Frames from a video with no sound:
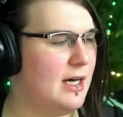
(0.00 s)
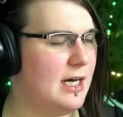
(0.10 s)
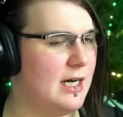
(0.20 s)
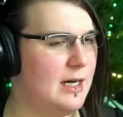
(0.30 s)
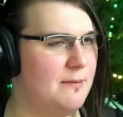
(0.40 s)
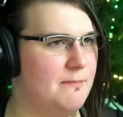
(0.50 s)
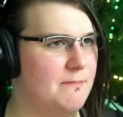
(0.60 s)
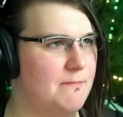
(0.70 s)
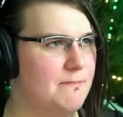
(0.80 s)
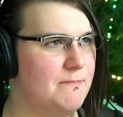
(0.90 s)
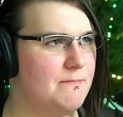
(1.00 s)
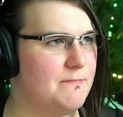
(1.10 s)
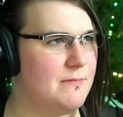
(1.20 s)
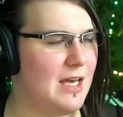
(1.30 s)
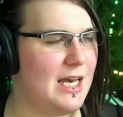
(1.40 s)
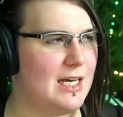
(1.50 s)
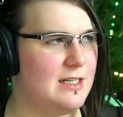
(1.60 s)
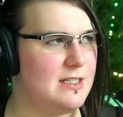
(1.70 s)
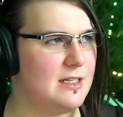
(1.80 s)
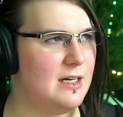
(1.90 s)
Um,
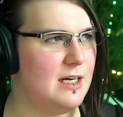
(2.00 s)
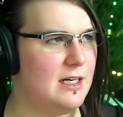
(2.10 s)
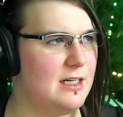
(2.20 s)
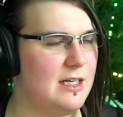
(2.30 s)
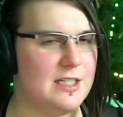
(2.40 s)
and uh,